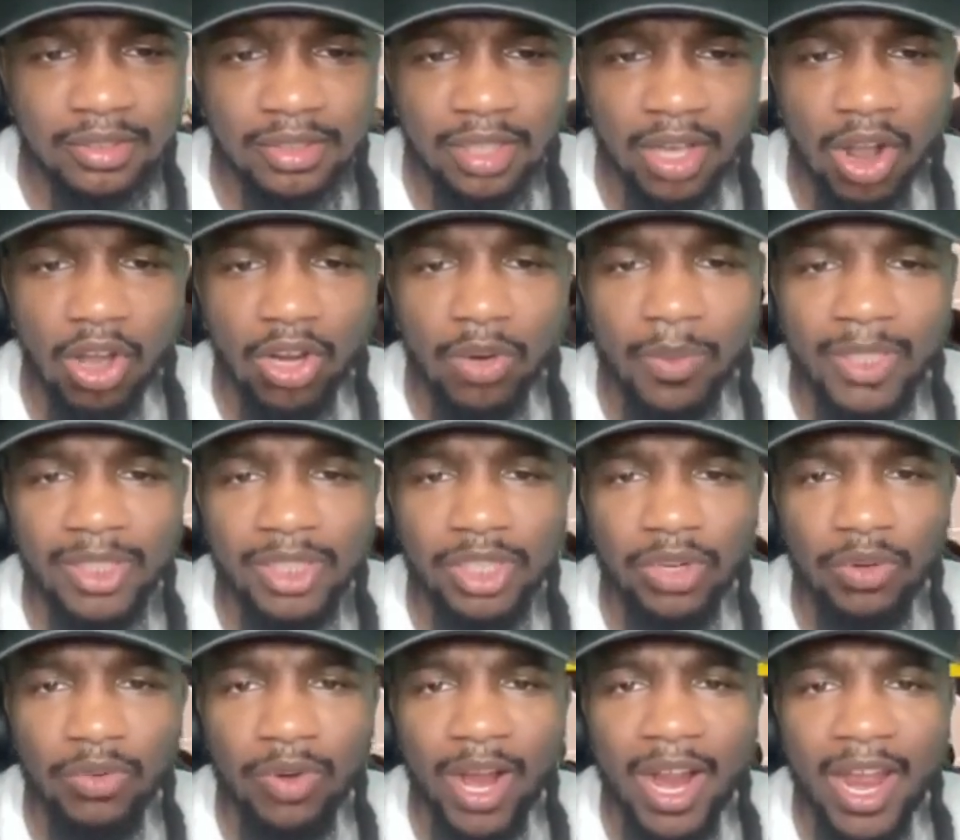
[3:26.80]
All the way to
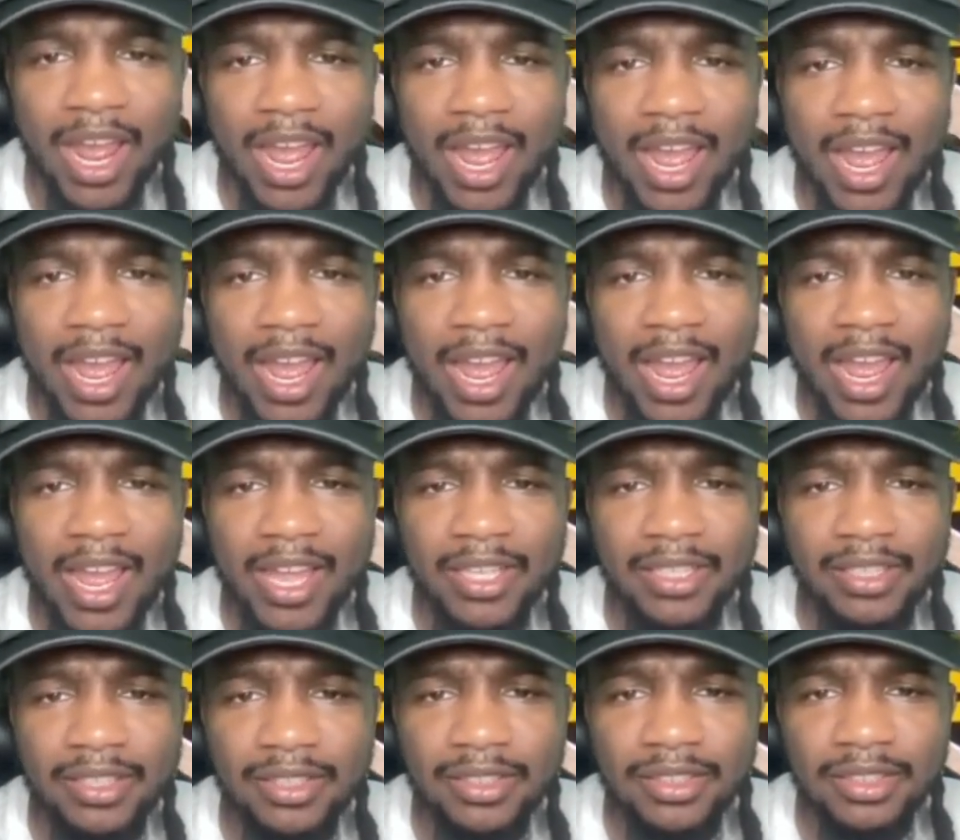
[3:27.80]
the rack.
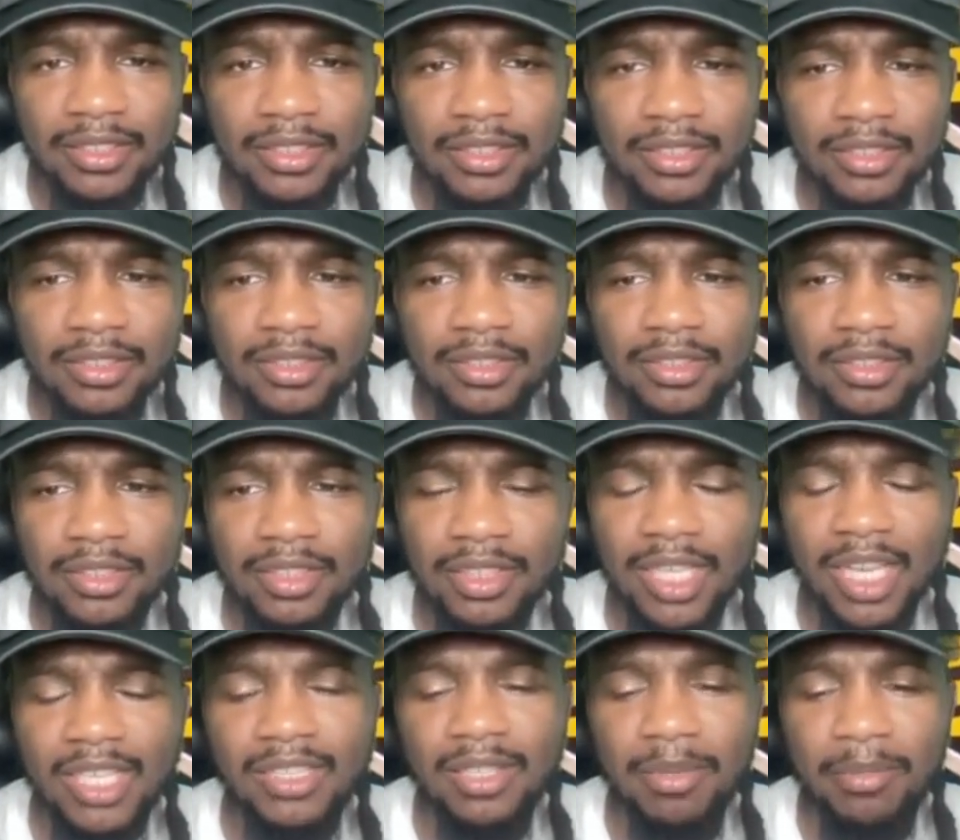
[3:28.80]

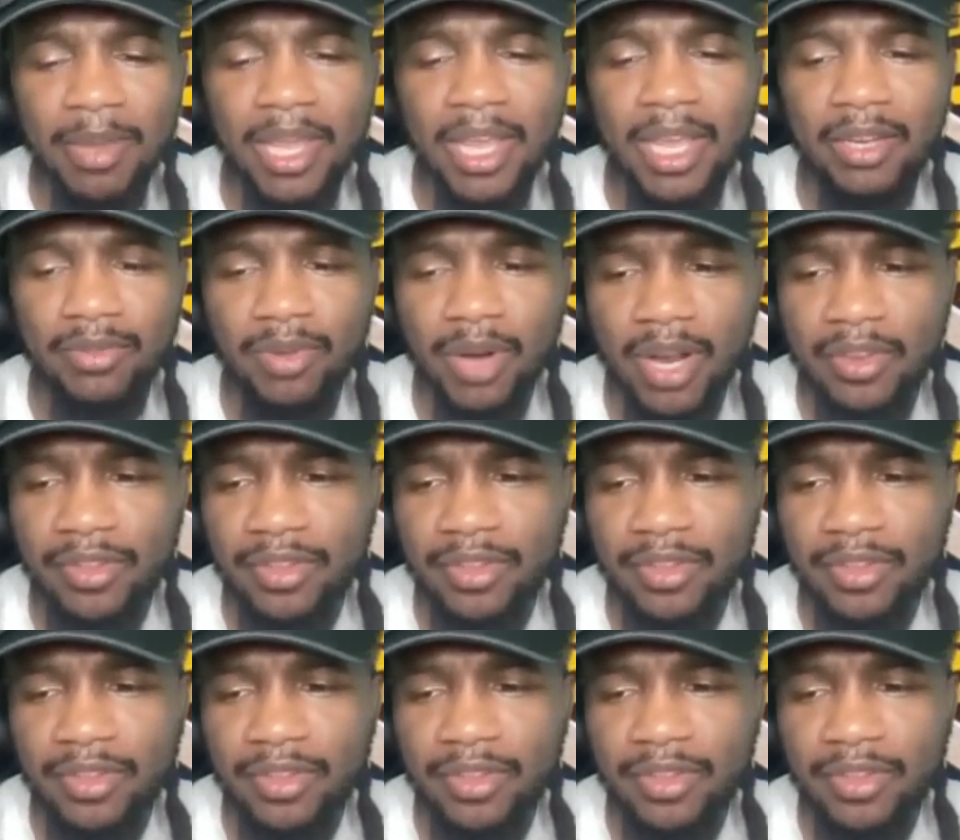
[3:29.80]
That's a man right